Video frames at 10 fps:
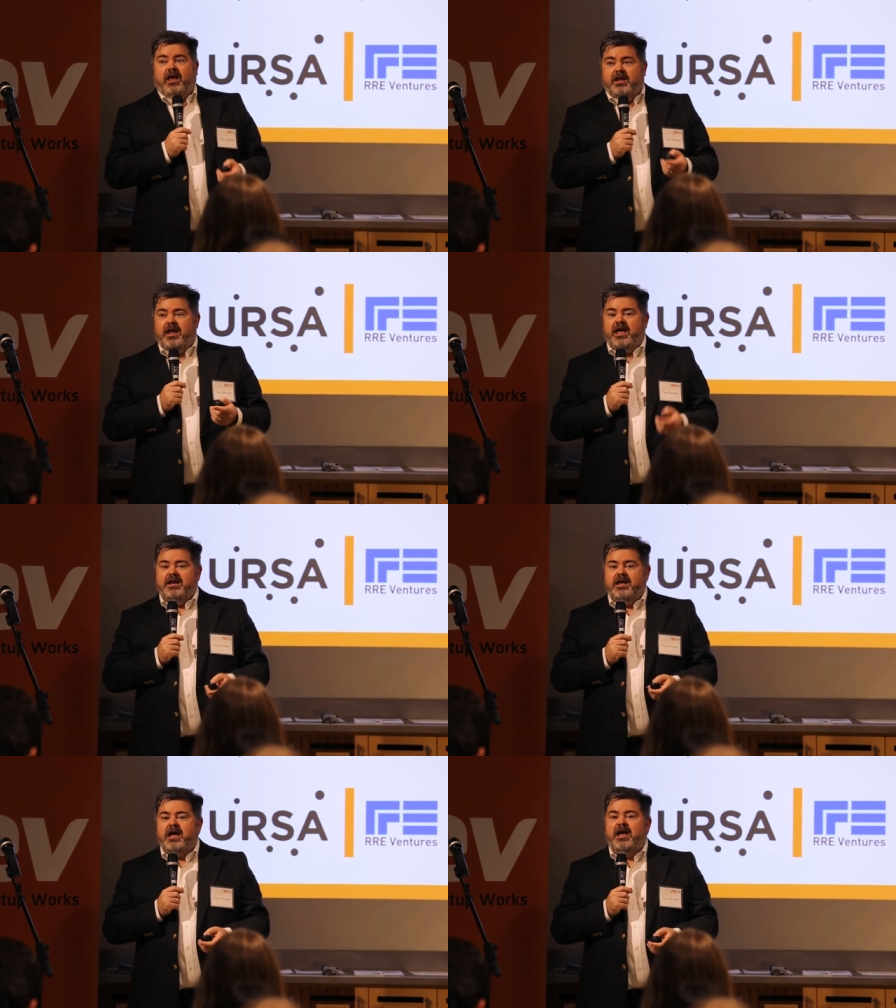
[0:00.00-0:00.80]
and
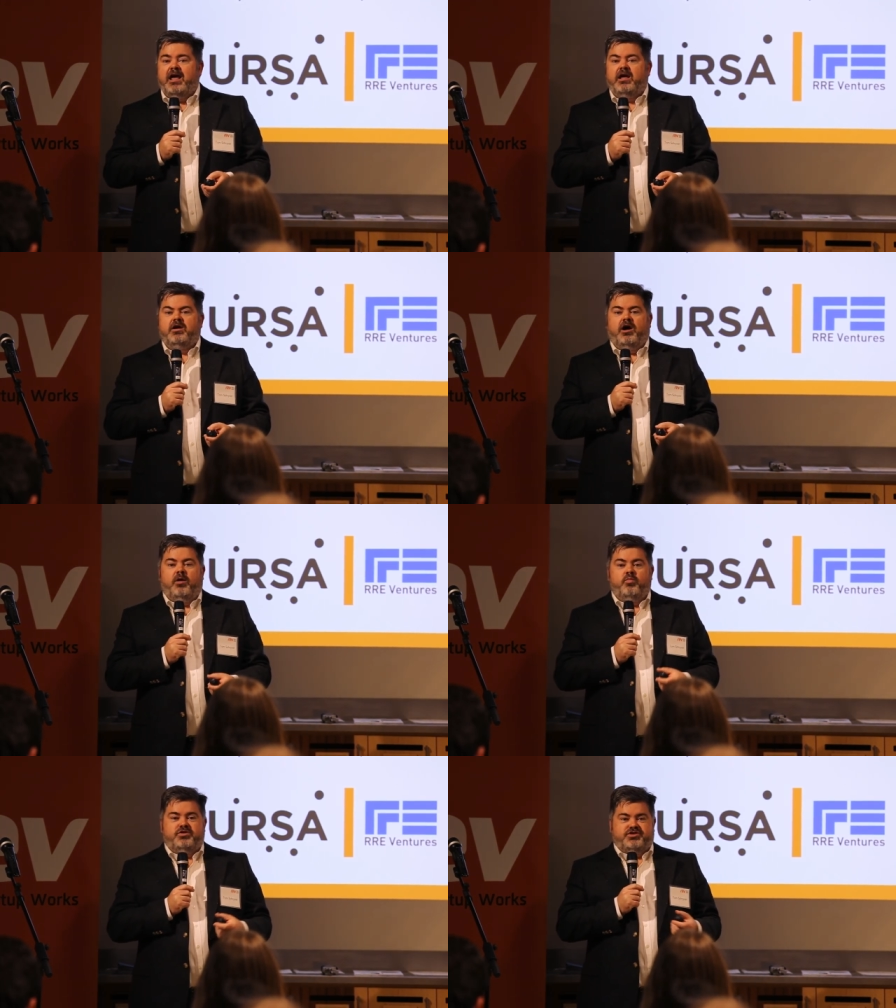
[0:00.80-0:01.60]
NEA,
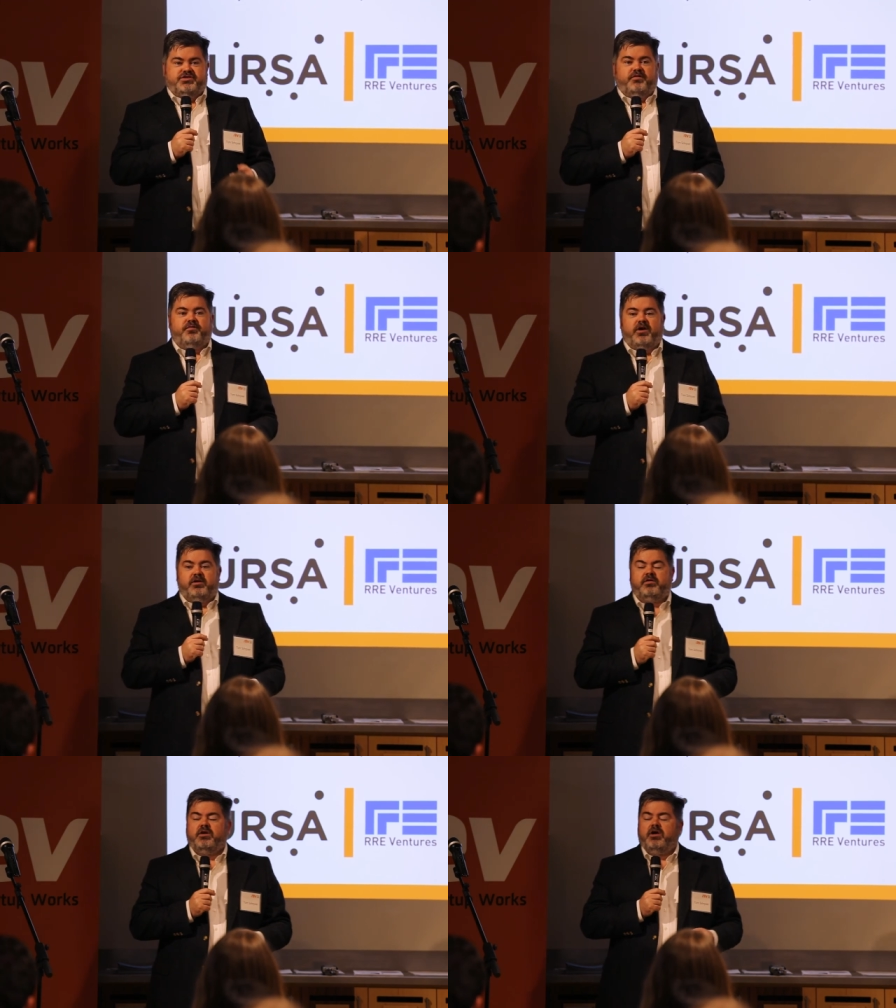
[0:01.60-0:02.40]
um, which is a fund